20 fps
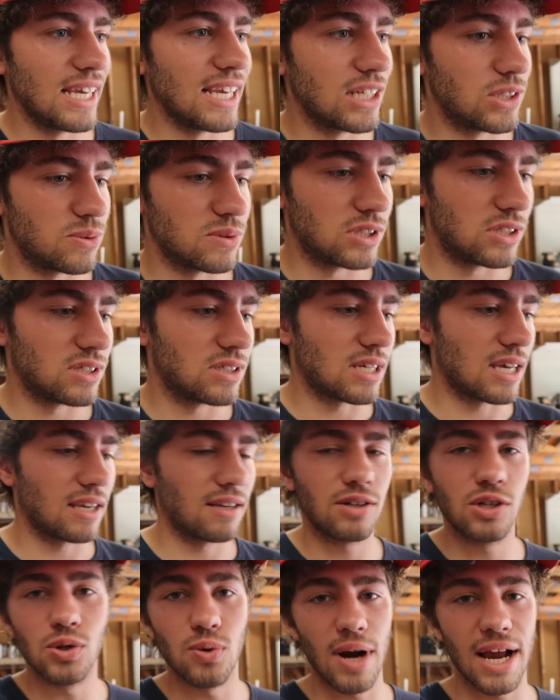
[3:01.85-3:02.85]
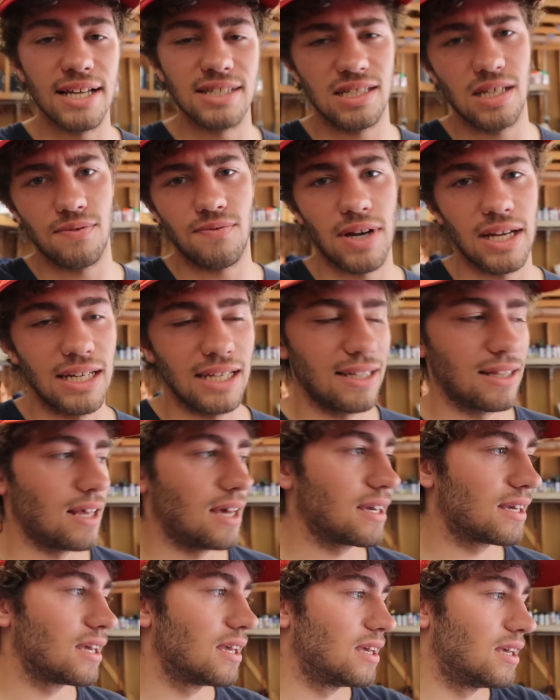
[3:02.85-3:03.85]
each, which is like crazy if I need
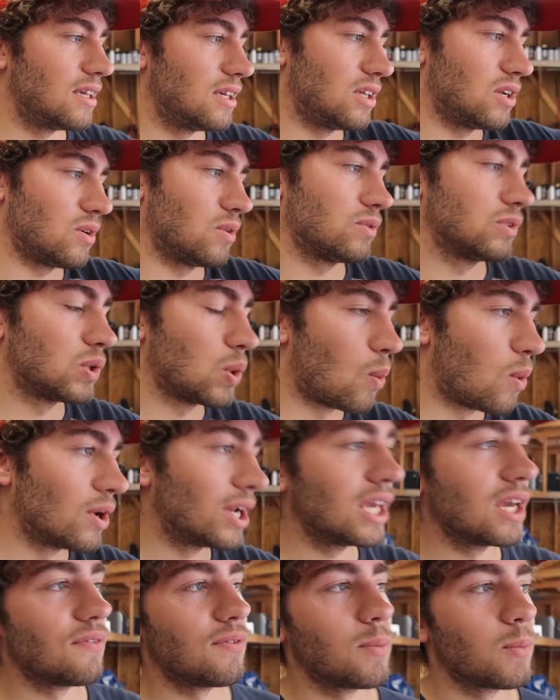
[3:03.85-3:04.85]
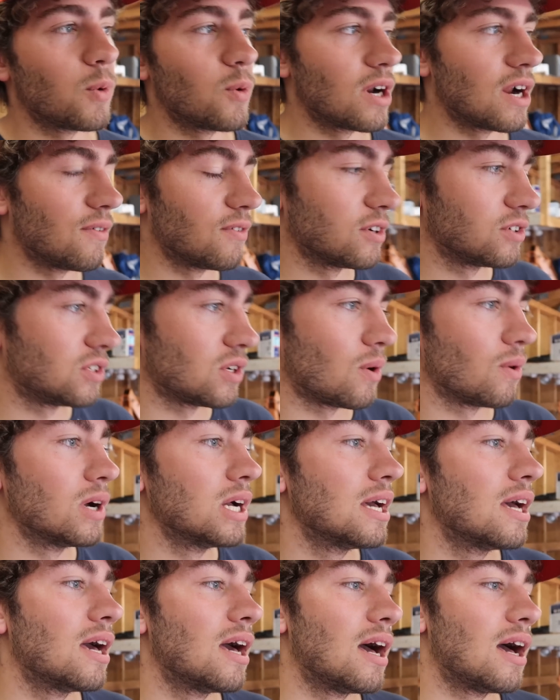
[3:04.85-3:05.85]
like, you know, twenty of them or whatever. So
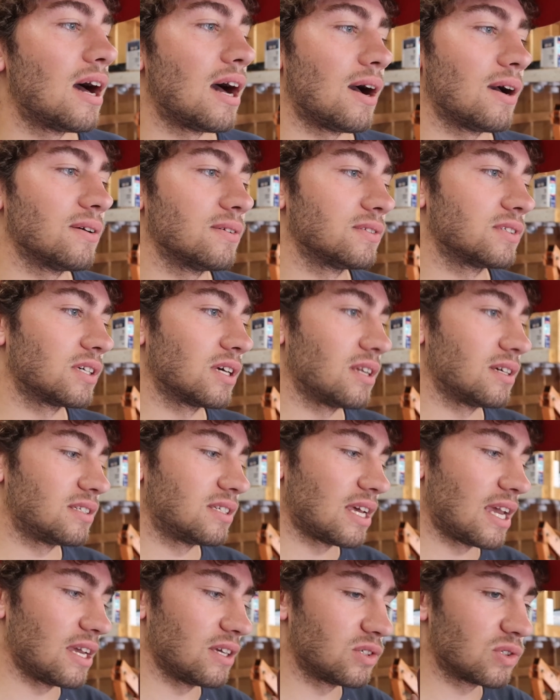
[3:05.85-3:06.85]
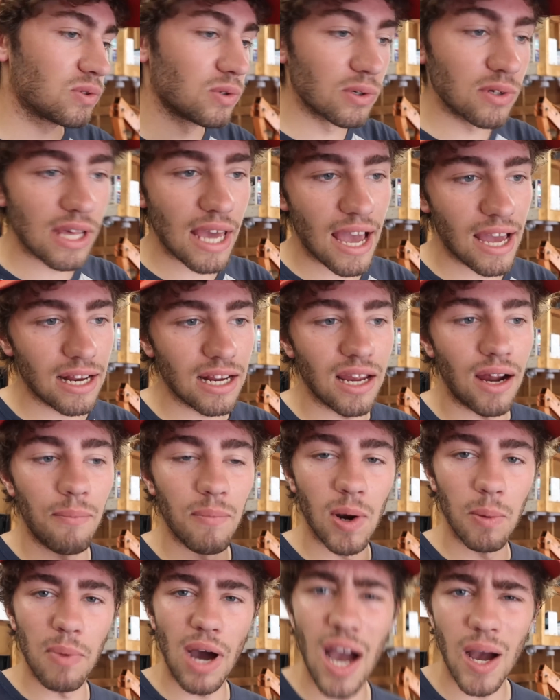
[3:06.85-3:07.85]
I was gonna say, screw that, I'm
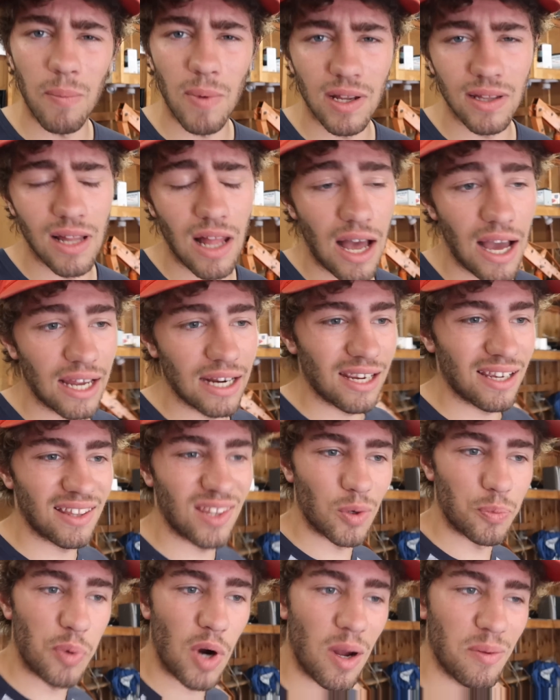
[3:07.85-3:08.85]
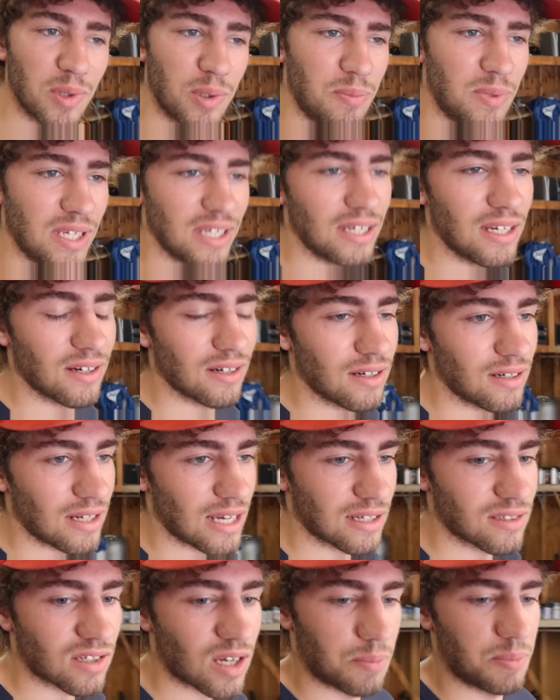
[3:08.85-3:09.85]
gonna buy them online and they'll probably be here in the
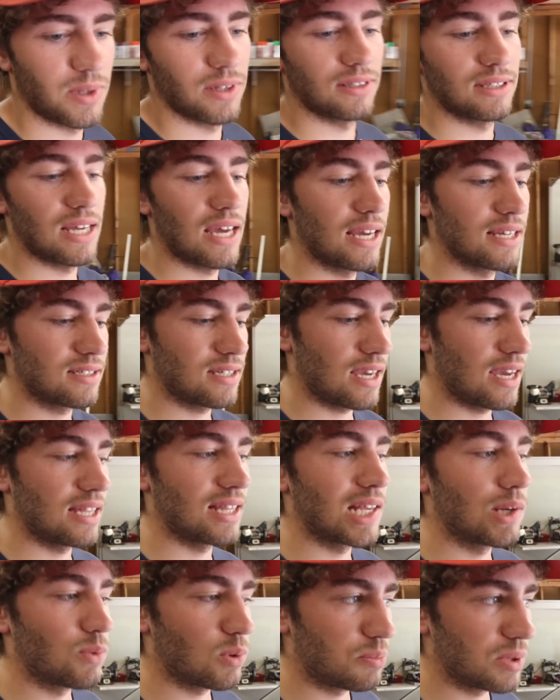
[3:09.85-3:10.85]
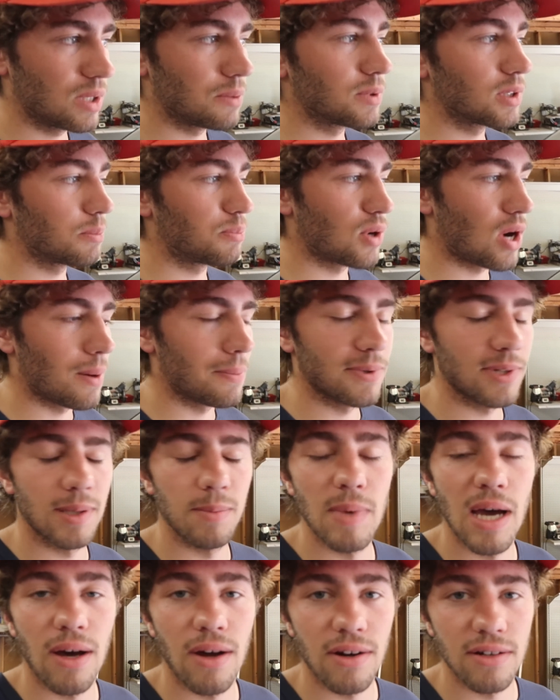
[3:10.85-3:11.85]
next couple of days, and then we'll be able to properly
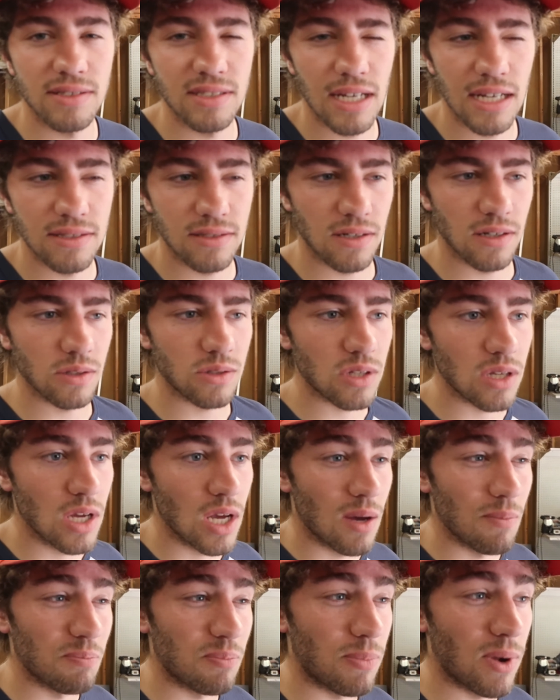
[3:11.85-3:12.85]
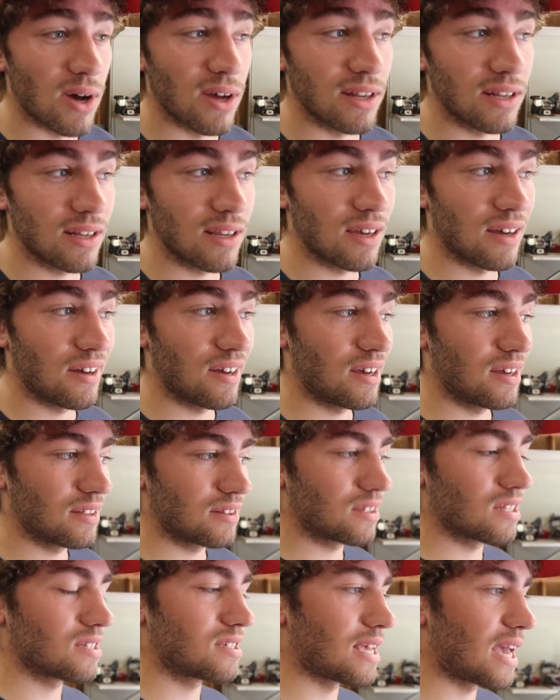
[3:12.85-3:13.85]
mount our side skirts. But uh,
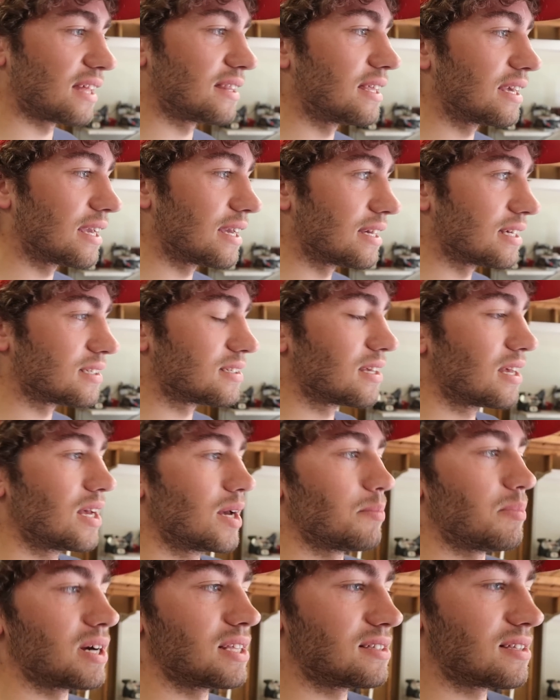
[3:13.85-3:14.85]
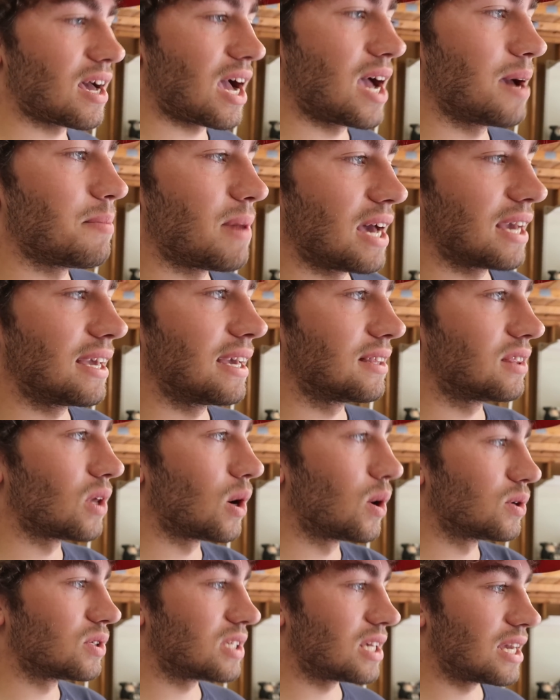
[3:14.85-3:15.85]
the sad thing is, by the time I get
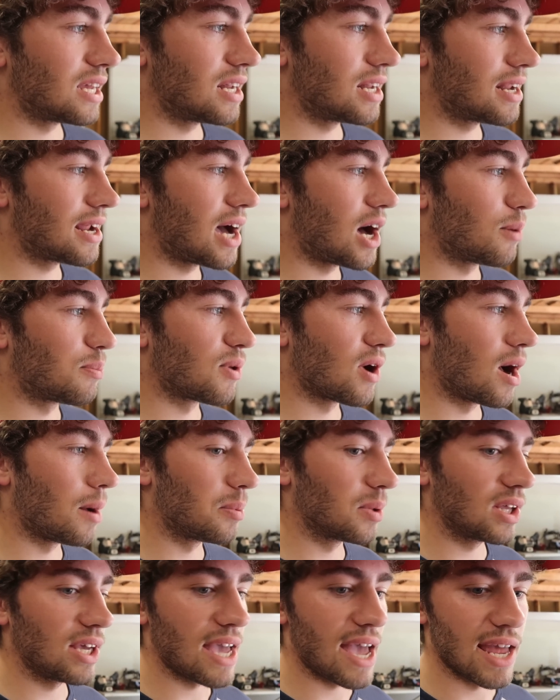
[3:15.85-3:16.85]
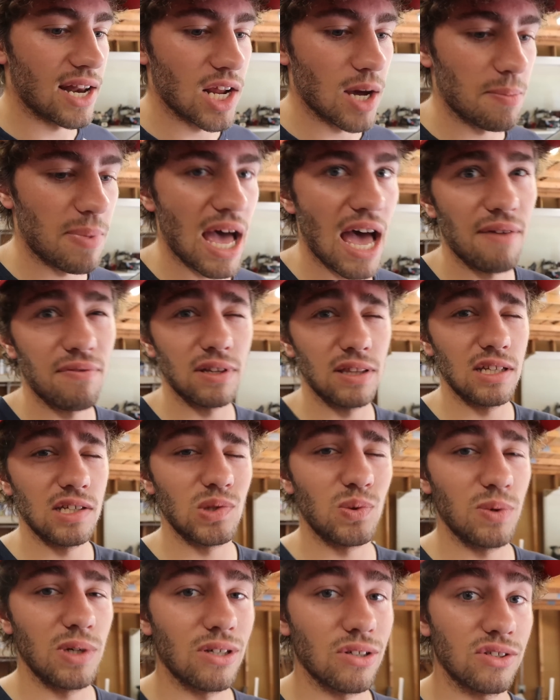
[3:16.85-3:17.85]
those in, I'll probably end up having
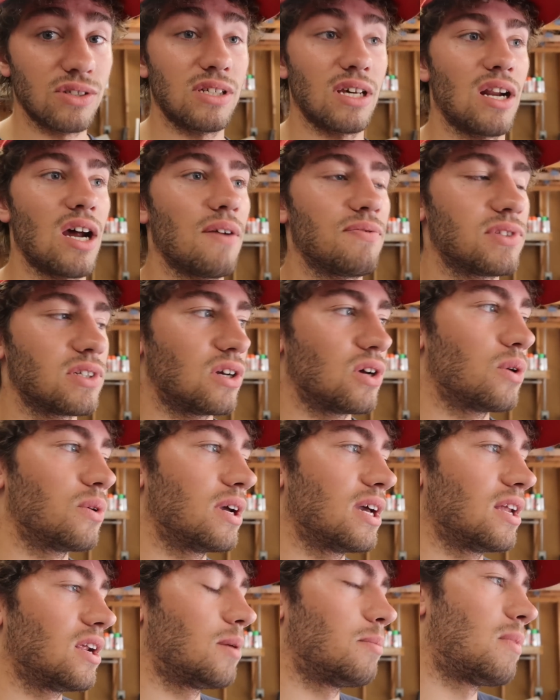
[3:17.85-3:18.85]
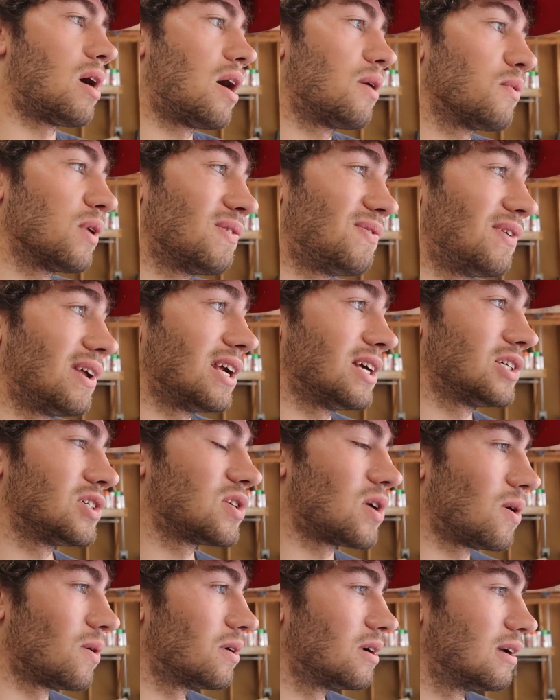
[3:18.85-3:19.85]
these wheels sent off to go get them uh, refinished.
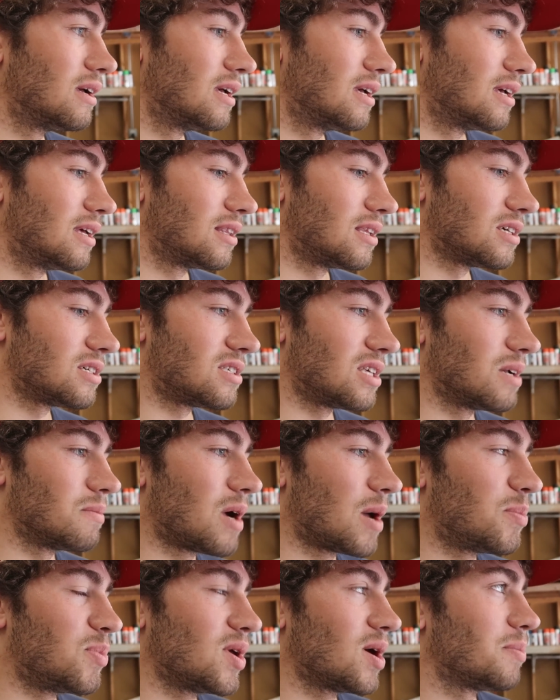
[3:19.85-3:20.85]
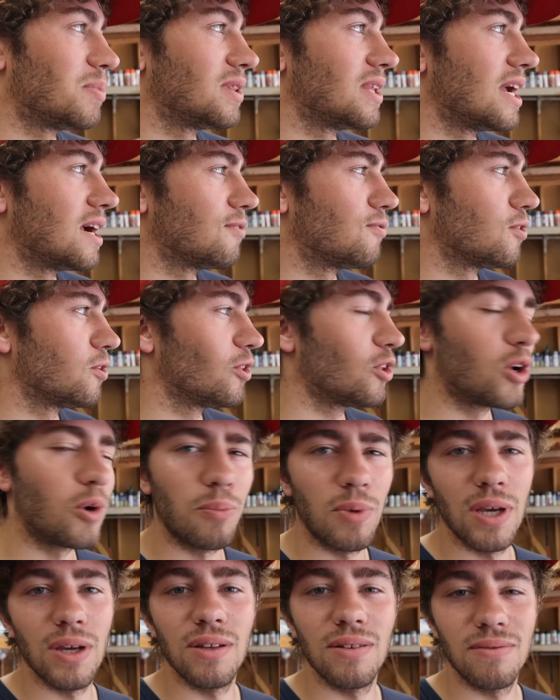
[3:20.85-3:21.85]
So this thing might be up in the air for a little
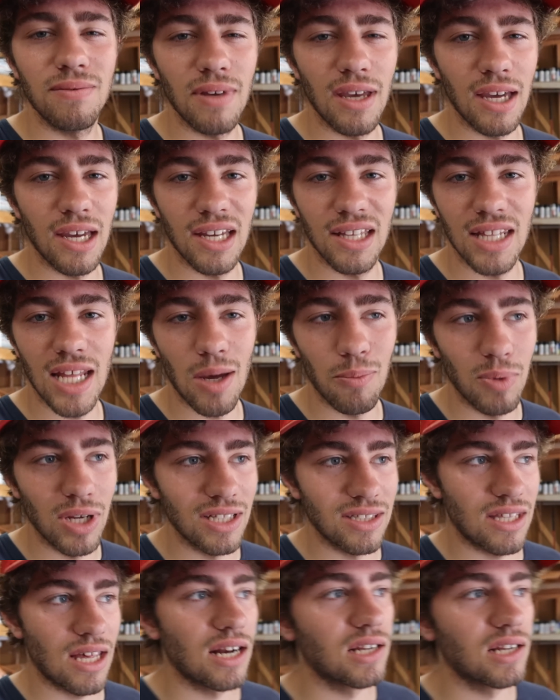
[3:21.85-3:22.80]
bit, and that means